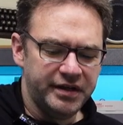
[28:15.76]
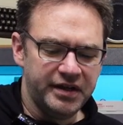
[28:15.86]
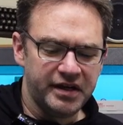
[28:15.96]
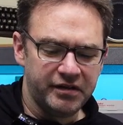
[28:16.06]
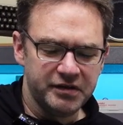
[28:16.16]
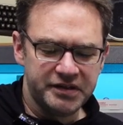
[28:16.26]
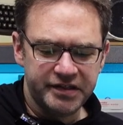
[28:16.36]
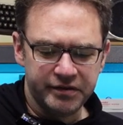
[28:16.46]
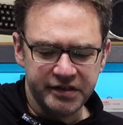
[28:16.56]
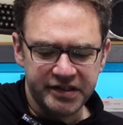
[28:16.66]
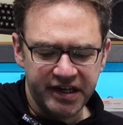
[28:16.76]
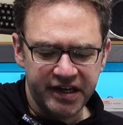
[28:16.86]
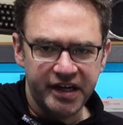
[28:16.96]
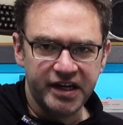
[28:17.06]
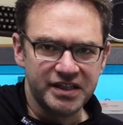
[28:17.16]
Now there is still the
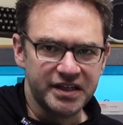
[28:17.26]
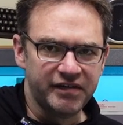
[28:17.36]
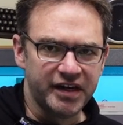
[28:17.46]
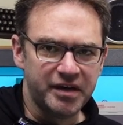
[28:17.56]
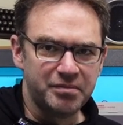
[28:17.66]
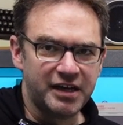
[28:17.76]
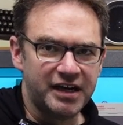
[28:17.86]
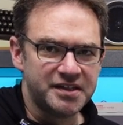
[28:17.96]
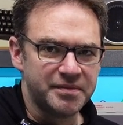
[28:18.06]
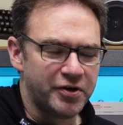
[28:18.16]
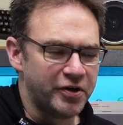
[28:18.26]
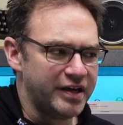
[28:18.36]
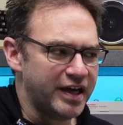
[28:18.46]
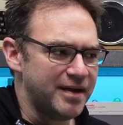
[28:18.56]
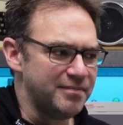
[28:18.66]
CD and DVD player to
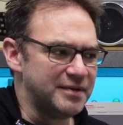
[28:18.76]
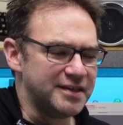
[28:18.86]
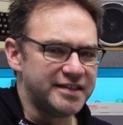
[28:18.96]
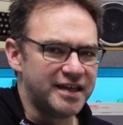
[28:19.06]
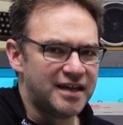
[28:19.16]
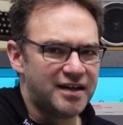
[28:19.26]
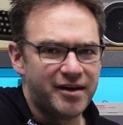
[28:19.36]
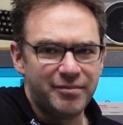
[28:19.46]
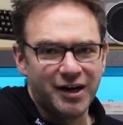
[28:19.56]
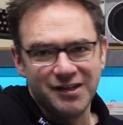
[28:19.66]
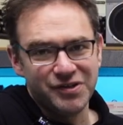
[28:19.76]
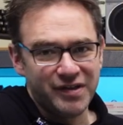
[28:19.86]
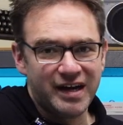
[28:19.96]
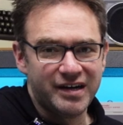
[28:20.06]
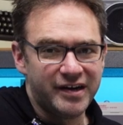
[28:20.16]
poke at, but uh, I might do
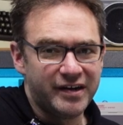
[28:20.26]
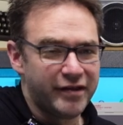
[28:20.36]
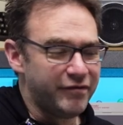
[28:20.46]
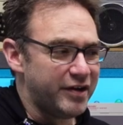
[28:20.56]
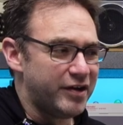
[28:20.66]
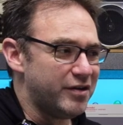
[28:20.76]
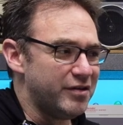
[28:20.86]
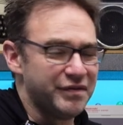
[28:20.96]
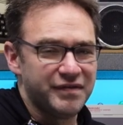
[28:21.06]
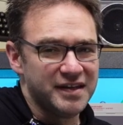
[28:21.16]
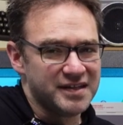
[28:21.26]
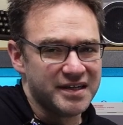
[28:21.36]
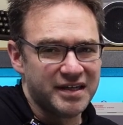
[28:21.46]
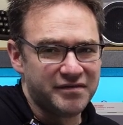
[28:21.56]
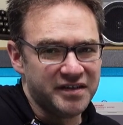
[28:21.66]
that in another video if there's
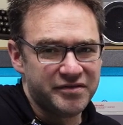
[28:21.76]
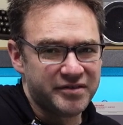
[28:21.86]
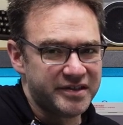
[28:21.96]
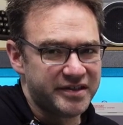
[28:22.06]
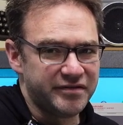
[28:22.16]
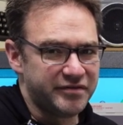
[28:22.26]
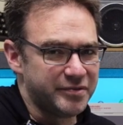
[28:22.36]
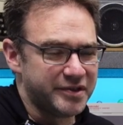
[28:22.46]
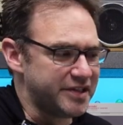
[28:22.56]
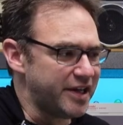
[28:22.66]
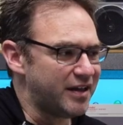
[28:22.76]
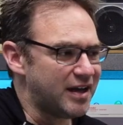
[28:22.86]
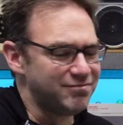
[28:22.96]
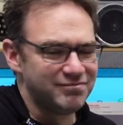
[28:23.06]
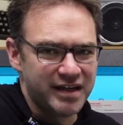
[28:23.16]
enough interest. If you want to see
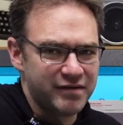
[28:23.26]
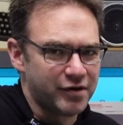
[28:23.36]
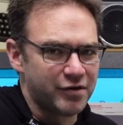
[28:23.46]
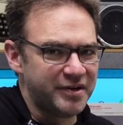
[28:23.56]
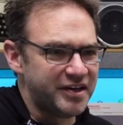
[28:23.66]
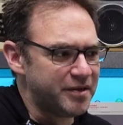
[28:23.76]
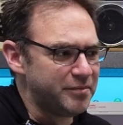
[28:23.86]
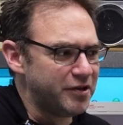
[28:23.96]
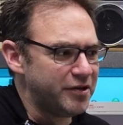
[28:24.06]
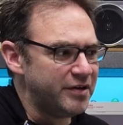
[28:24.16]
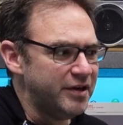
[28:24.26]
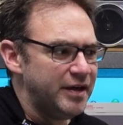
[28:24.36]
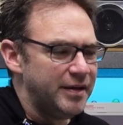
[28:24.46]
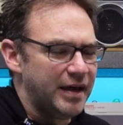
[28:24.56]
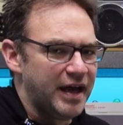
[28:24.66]
that, leave a comment down below.
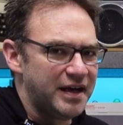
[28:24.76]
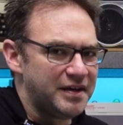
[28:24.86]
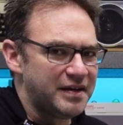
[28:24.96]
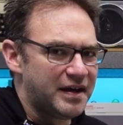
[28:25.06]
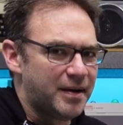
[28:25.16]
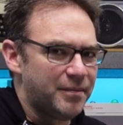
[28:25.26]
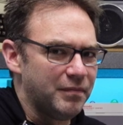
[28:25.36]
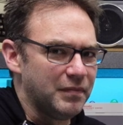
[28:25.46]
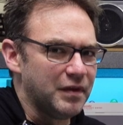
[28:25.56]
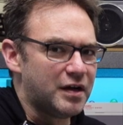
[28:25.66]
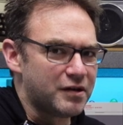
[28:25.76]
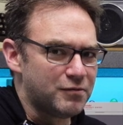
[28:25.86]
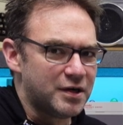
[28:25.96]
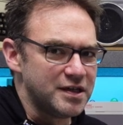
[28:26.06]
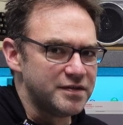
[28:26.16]
And um,
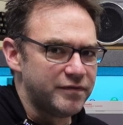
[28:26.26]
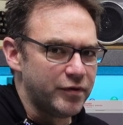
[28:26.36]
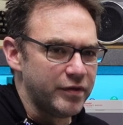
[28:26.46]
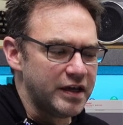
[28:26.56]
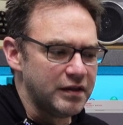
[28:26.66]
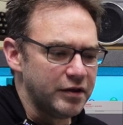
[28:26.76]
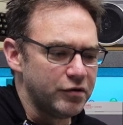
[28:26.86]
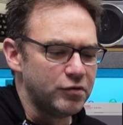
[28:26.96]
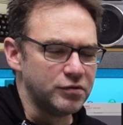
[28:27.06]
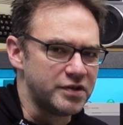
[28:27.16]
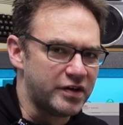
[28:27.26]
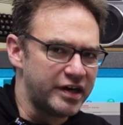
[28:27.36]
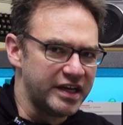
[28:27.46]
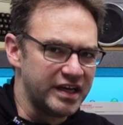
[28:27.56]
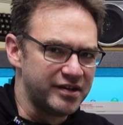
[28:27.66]
likewise for the little
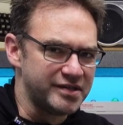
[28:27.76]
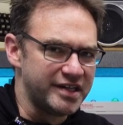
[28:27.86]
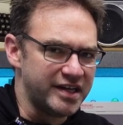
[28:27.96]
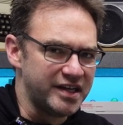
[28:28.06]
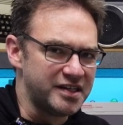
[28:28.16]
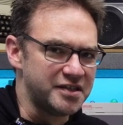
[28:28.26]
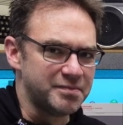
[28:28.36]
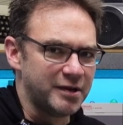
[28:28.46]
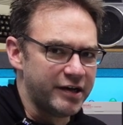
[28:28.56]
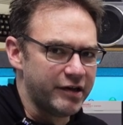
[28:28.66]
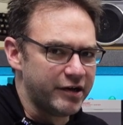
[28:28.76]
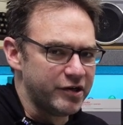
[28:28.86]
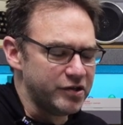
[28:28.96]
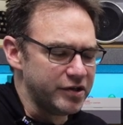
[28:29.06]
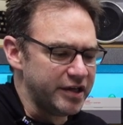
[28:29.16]
tiny LCD display that I
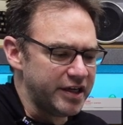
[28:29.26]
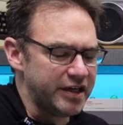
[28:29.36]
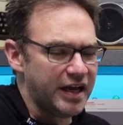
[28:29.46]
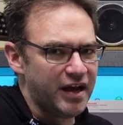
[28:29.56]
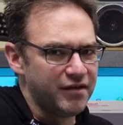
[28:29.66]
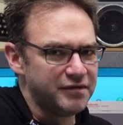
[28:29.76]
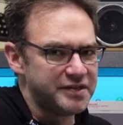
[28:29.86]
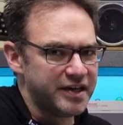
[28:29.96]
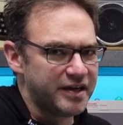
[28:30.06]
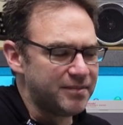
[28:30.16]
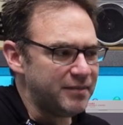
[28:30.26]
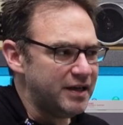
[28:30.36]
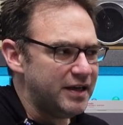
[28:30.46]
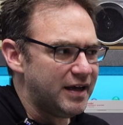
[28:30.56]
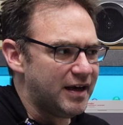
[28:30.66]
usually have set up.
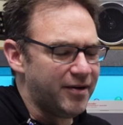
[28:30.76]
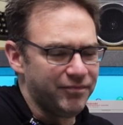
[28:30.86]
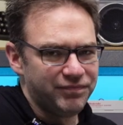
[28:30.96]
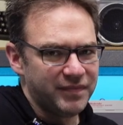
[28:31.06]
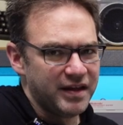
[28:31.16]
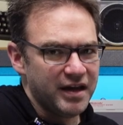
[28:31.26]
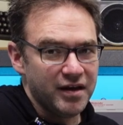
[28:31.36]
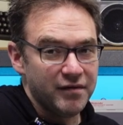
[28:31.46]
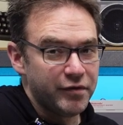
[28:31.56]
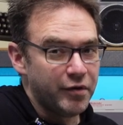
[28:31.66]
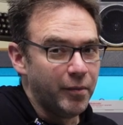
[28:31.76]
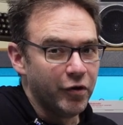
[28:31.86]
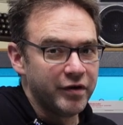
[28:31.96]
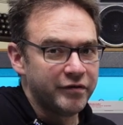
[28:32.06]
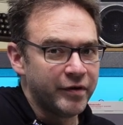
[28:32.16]
Um, yeah, if you want
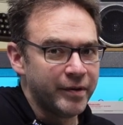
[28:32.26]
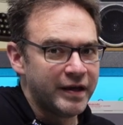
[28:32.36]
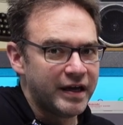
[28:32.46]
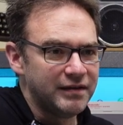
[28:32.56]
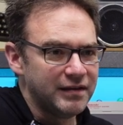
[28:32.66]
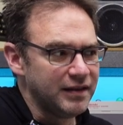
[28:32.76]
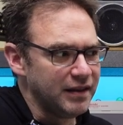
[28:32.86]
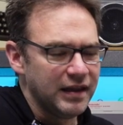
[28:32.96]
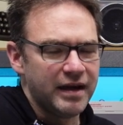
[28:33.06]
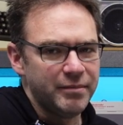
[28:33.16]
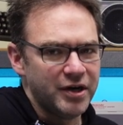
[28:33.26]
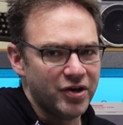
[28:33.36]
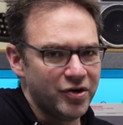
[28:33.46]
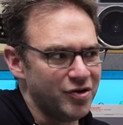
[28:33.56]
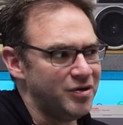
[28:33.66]
more info on that, let me
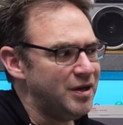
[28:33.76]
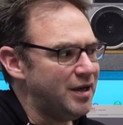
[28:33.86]
know.